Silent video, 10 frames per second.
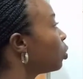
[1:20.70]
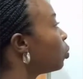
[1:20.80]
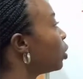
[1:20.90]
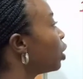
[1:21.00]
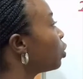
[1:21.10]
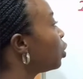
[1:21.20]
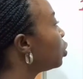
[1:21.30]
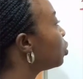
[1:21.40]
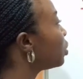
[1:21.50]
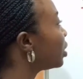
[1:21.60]
we are going
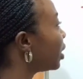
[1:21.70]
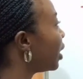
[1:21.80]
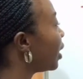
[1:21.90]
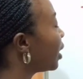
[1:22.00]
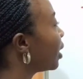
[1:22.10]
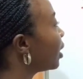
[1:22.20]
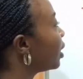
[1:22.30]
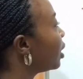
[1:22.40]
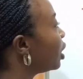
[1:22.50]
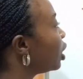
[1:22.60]
to take
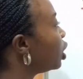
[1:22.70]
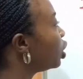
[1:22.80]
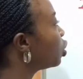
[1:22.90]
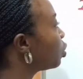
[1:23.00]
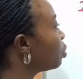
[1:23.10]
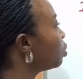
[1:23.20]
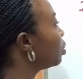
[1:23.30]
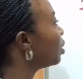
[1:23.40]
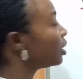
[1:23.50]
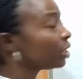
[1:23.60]
is
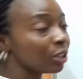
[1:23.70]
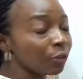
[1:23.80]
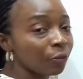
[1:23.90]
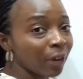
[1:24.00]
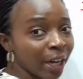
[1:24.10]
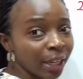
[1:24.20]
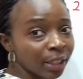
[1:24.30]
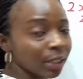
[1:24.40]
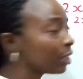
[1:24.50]
to divide